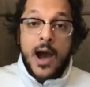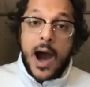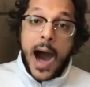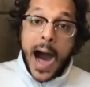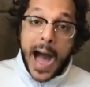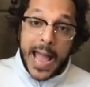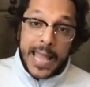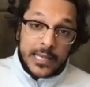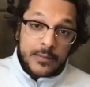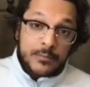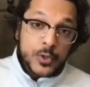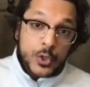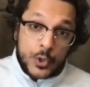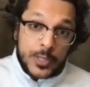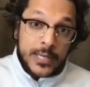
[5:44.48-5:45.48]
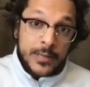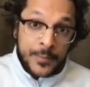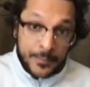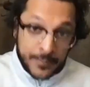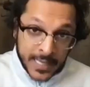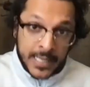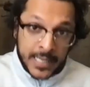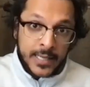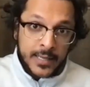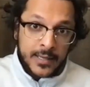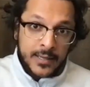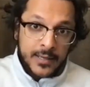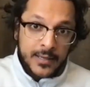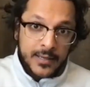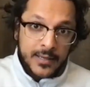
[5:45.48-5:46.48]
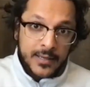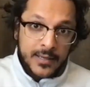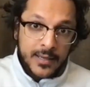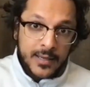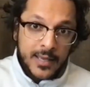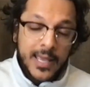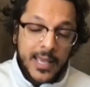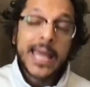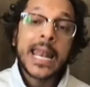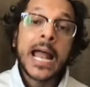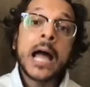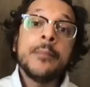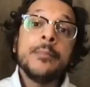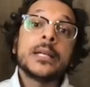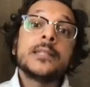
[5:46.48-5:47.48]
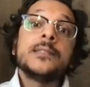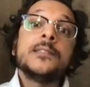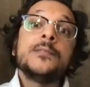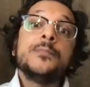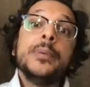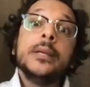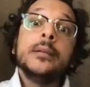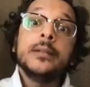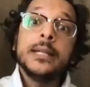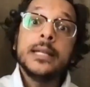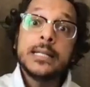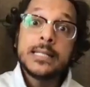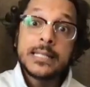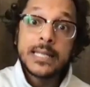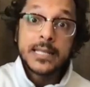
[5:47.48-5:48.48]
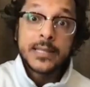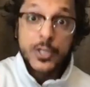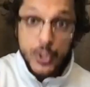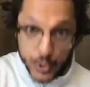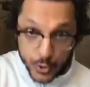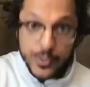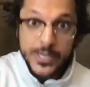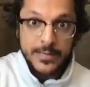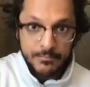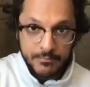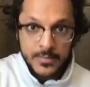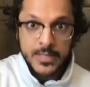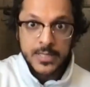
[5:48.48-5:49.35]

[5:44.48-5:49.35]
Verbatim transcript: I am dreaming, and I'm experiencing the dreamed,